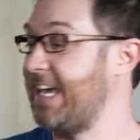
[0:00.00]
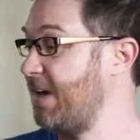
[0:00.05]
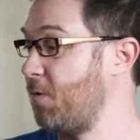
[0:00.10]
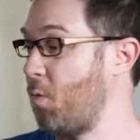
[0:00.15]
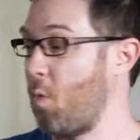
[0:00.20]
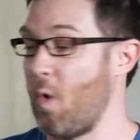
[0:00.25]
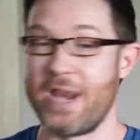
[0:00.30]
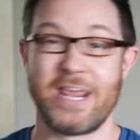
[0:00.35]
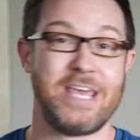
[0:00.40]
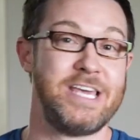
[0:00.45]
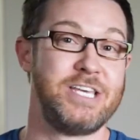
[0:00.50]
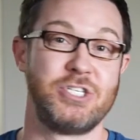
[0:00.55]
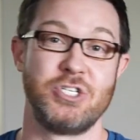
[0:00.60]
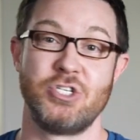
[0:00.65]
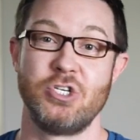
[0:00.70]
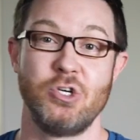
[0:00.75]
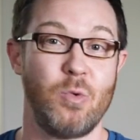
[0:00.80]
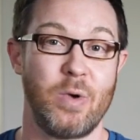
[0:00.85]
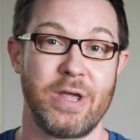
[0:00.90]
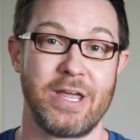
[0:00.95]
what he's
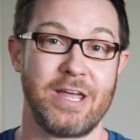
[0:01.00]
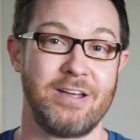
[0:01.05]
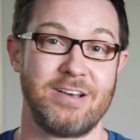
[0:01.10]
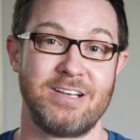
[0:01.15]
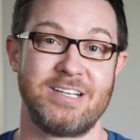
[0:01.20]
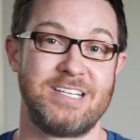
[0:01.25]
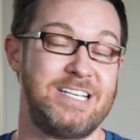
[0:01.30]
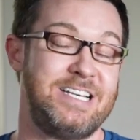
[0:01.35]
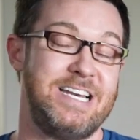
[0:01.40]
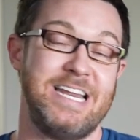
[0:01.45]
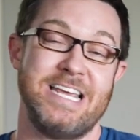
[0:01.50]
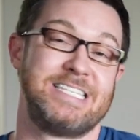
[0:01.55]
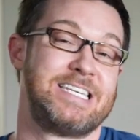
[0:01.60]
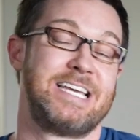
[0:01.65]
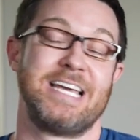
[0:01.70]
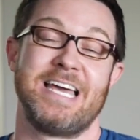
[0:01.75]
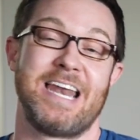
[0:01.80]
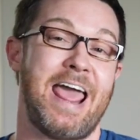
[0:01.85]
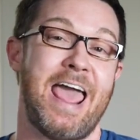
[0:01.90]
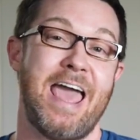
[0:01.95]
doing isn't
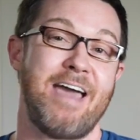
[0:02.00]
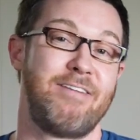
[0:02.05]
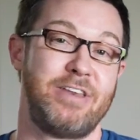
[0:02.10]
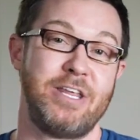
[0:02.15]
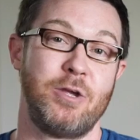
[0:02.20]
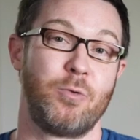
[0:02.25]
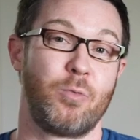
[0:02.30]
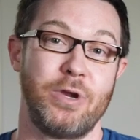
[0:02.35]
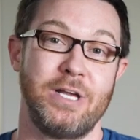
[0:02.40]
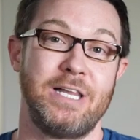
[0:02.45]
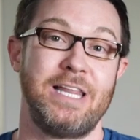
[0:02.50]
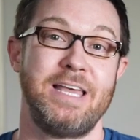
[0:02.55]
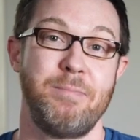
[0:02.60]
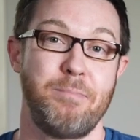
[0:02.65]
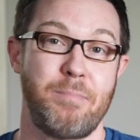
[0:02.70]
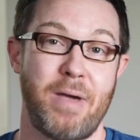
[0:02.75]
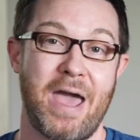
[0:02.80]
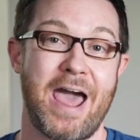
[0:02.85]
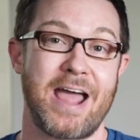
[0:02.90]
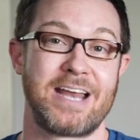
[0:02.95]
going to have any real
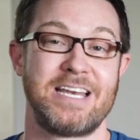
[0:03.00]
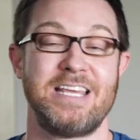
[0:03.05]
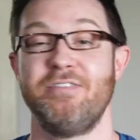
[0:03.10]
impact.